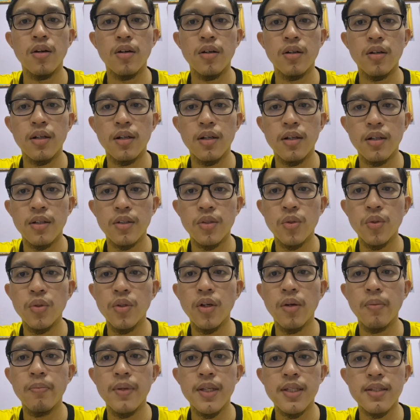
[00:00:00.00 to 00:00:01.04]
to
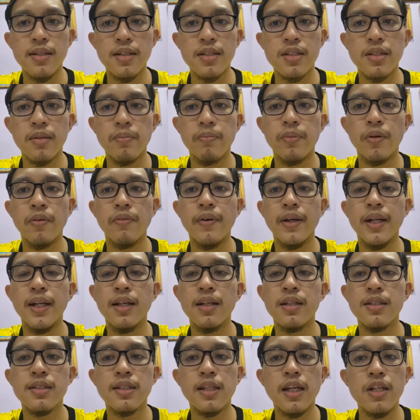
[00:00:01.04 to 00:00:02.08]
your business,
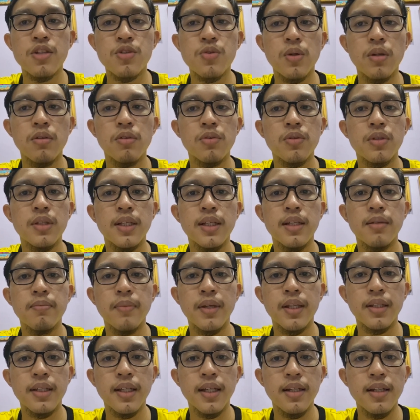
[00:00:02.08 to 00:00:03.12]
providing scheduled routine
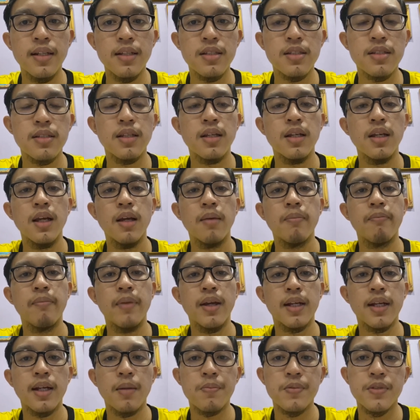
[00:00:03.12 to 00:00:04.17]
maintenance,
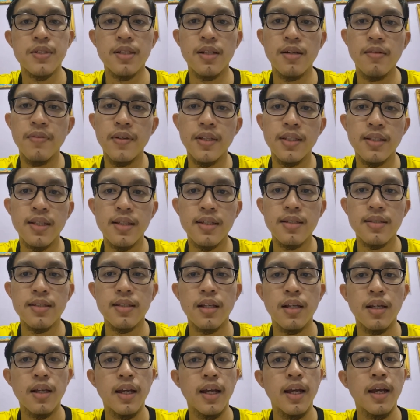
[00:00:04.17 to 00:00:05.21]
backup
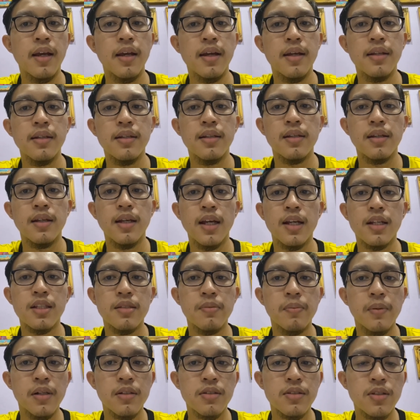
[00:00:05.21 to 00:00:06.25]
services, and
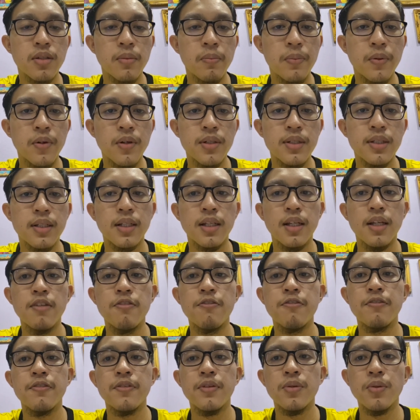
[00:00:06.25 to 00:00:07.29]
expert support
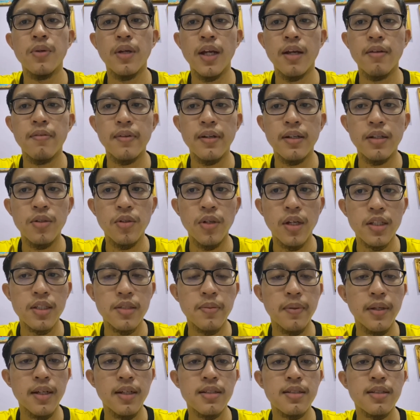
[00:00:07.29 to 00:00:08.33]
if you ever do
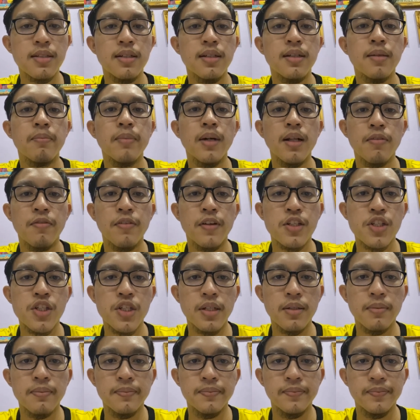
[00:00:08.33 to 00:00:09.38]
experience a
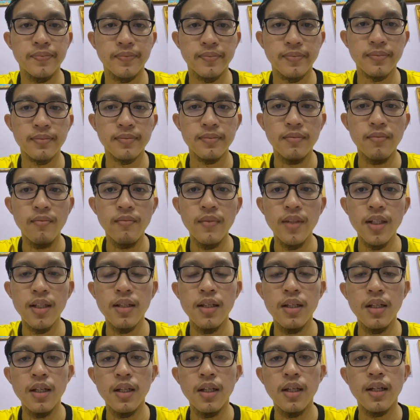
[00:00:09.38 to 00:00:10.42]
malfunction.
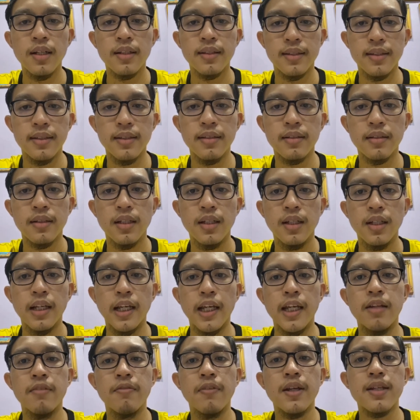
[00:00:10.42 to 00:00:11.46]
Third,
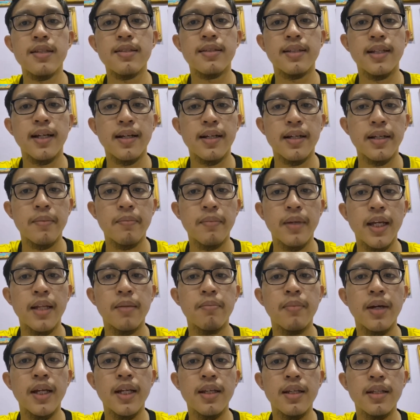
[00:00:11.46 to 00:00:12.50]
invest time
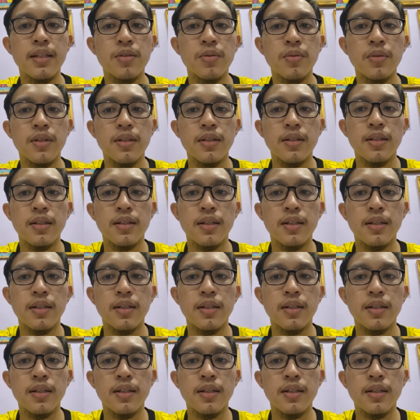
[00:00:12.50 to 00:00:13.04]
and money into the